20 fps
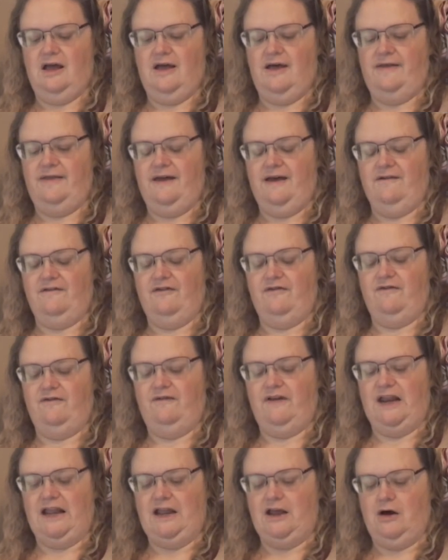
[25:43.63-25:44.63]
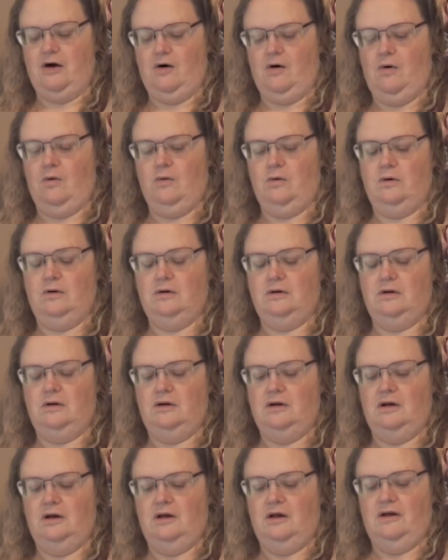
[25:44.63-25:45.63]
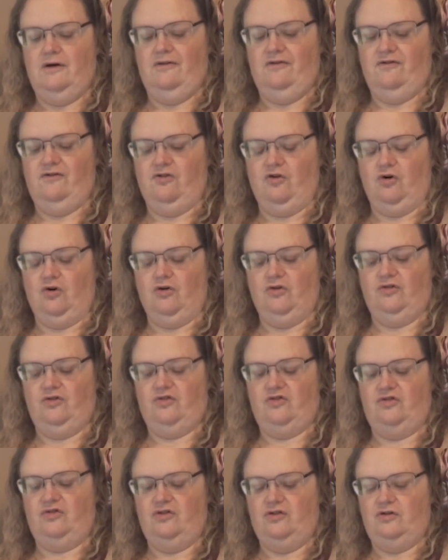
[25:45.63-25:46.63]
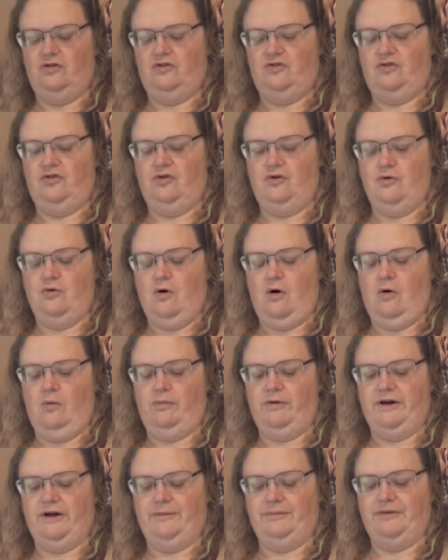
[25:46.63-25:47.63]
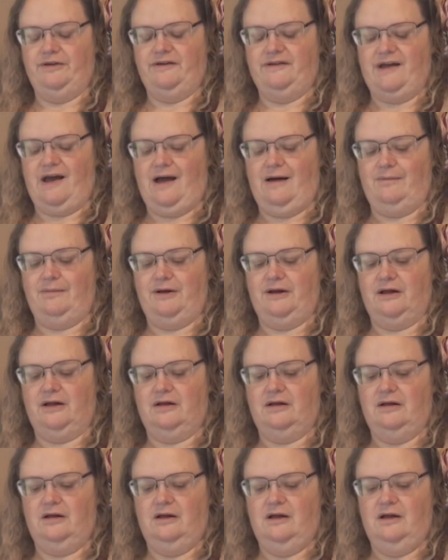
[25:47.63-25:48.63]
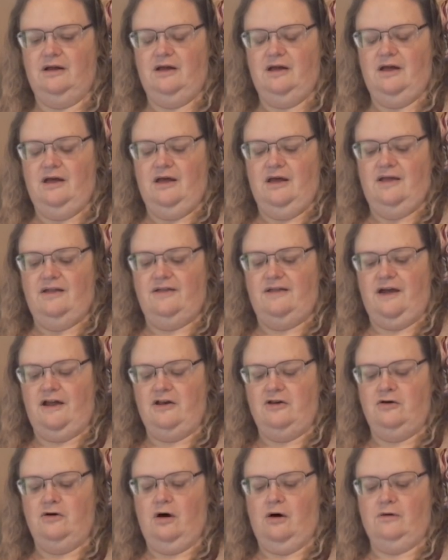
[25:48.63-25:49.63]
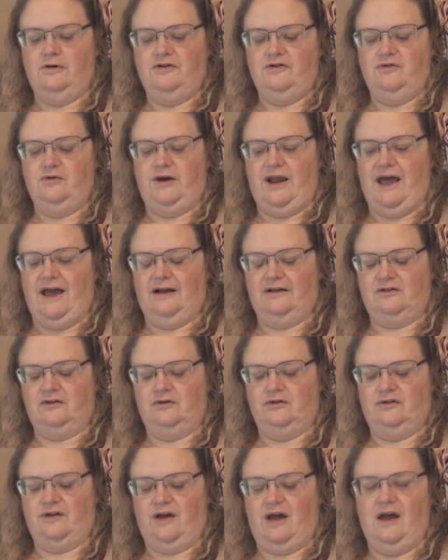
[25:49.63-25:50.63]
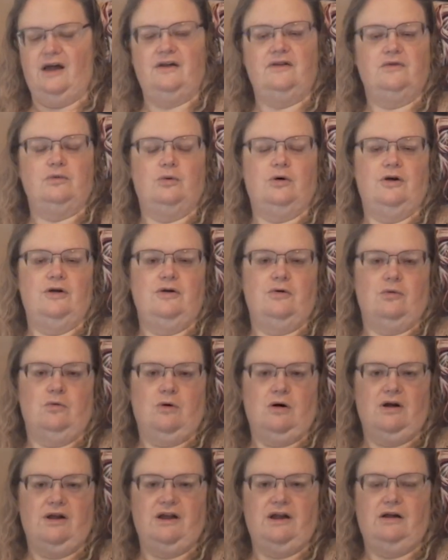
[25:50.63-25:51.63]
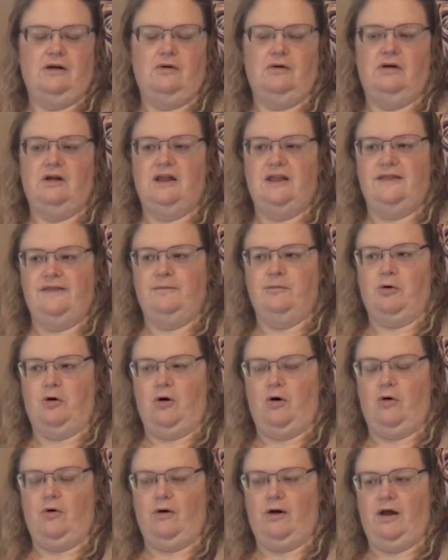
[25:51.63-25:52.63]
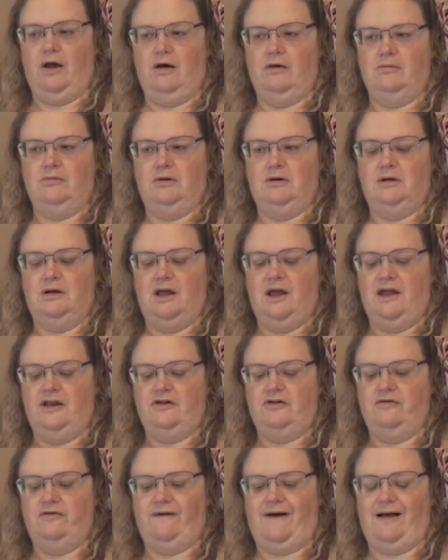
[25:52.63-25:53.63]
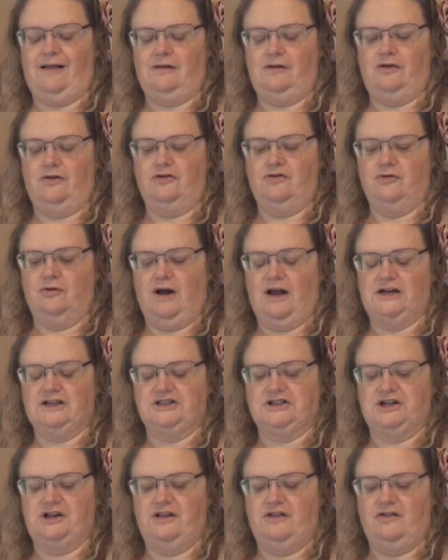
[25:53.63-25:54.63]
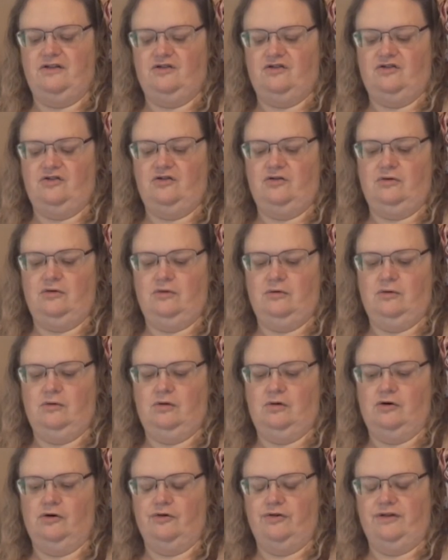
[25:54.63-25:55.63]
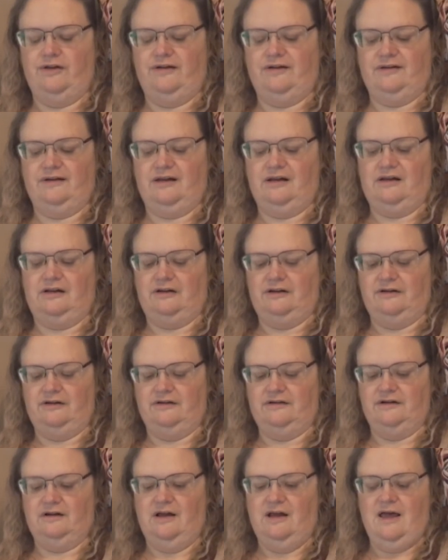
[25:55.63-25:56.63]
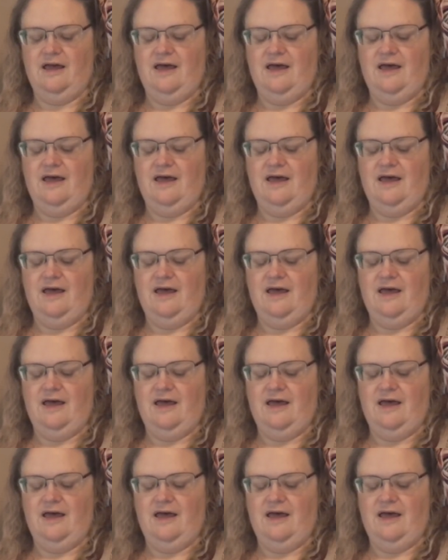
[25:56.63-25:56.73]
they have a video first to open up the topic. Then you go and do an exercise where you're working in the program and you follow the directions to learn the skills.